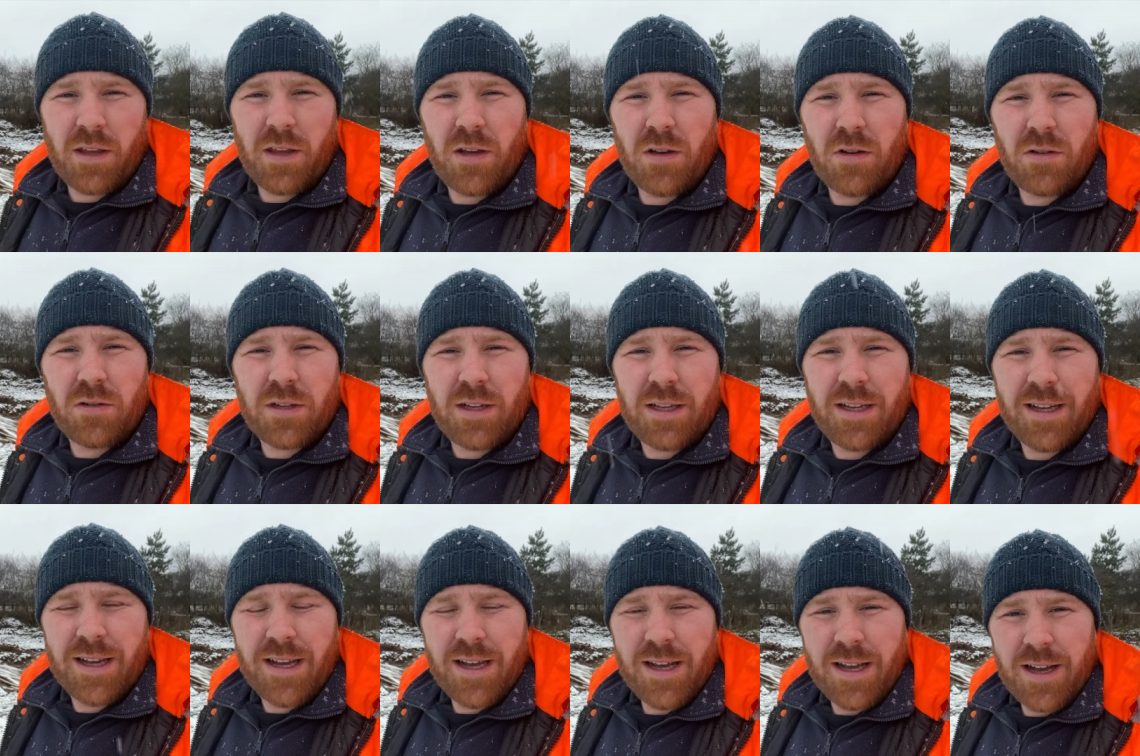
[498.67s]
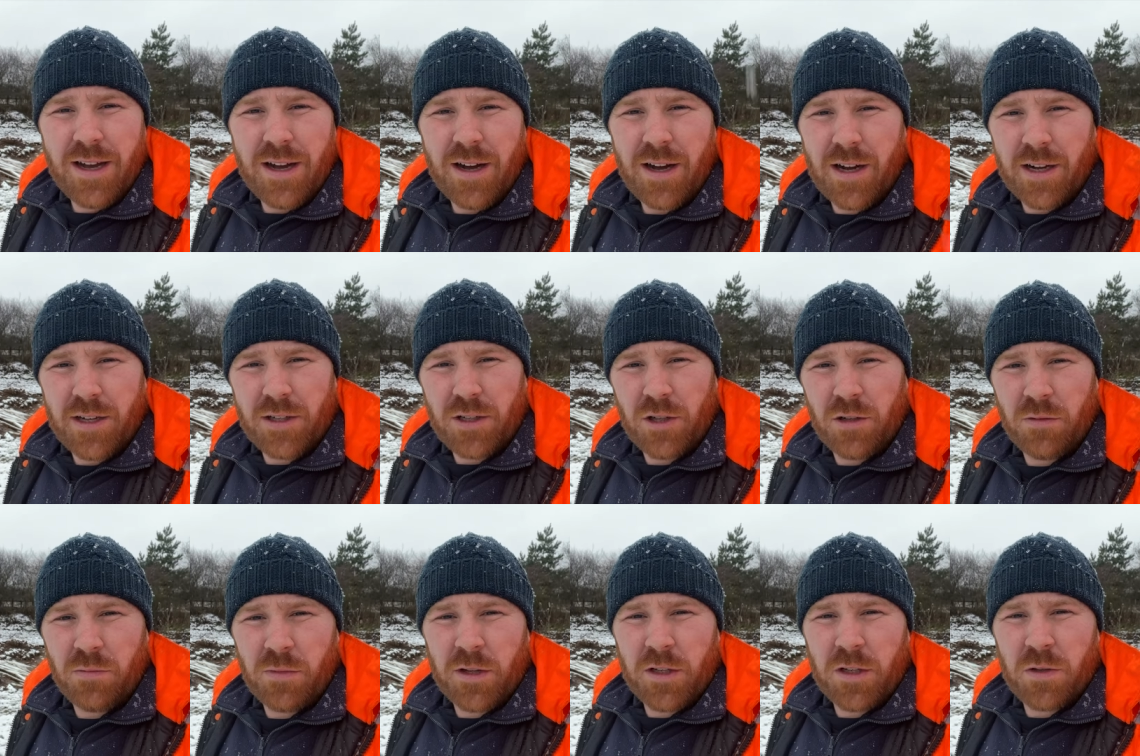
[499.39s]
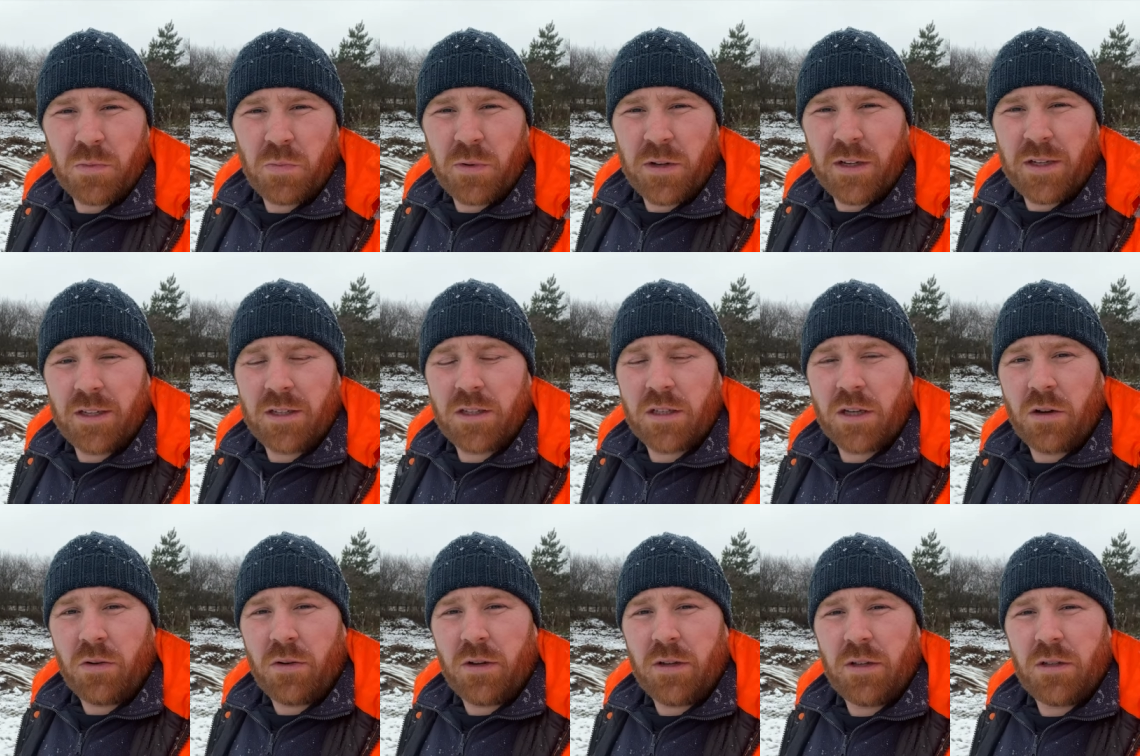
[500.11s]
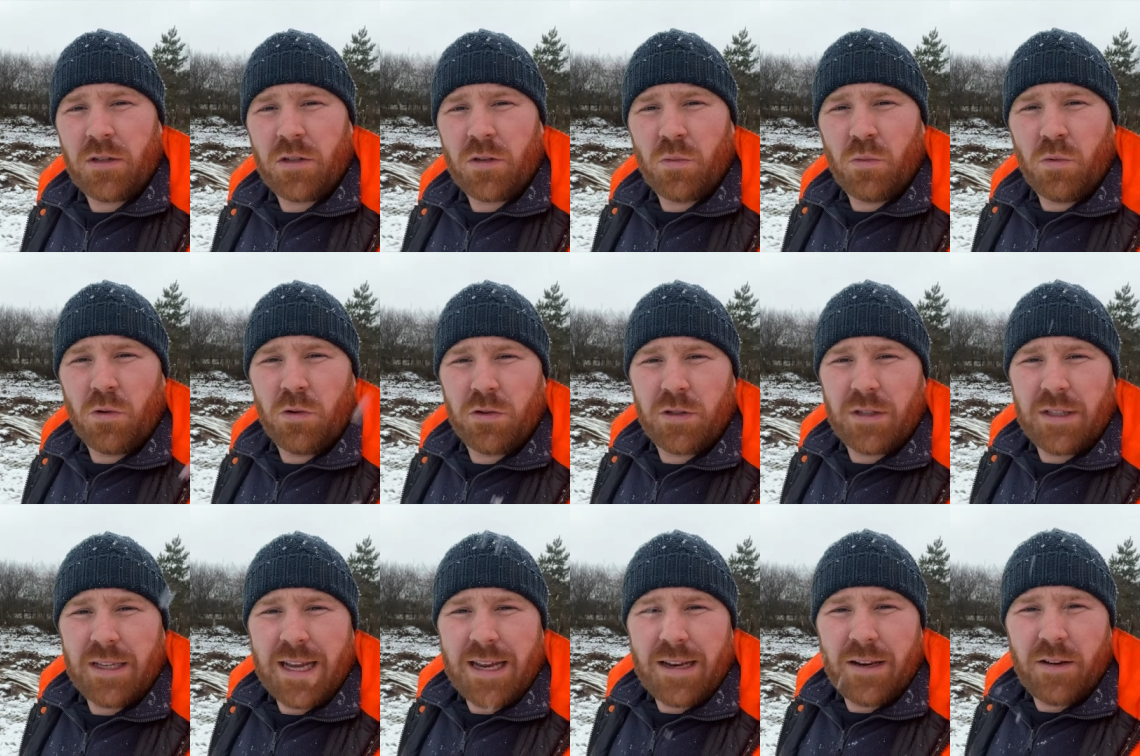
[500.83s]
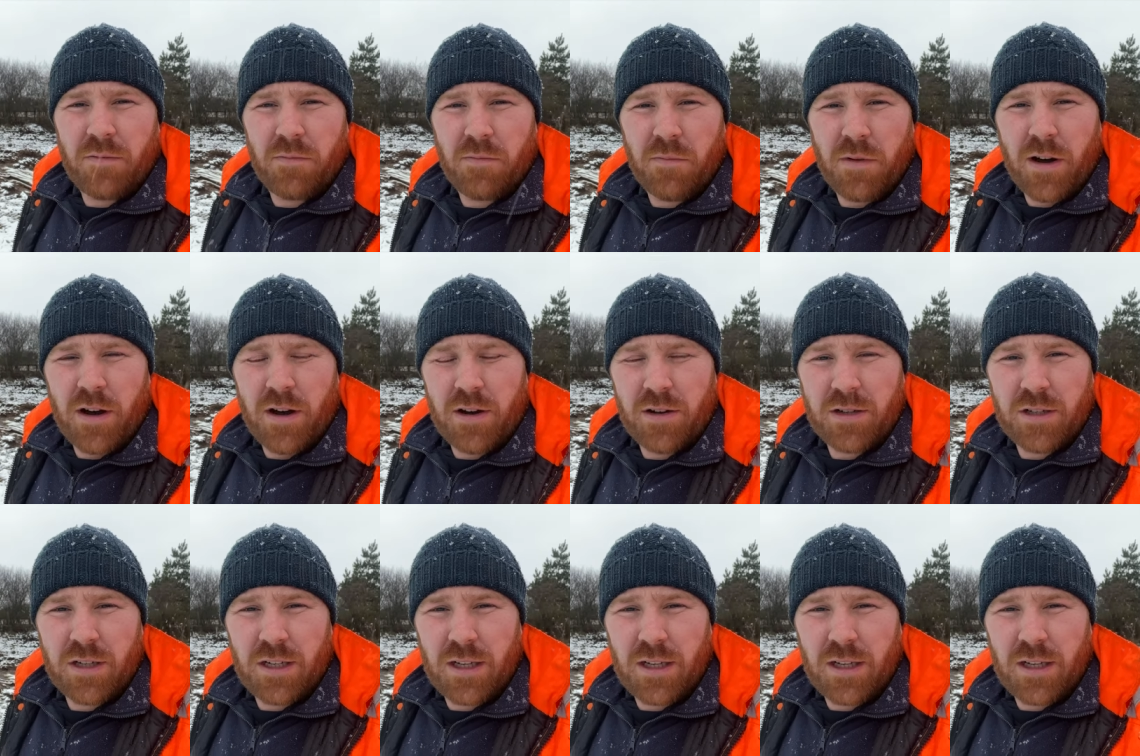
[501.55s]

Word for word: Usually I do my spring sowings towards the end of March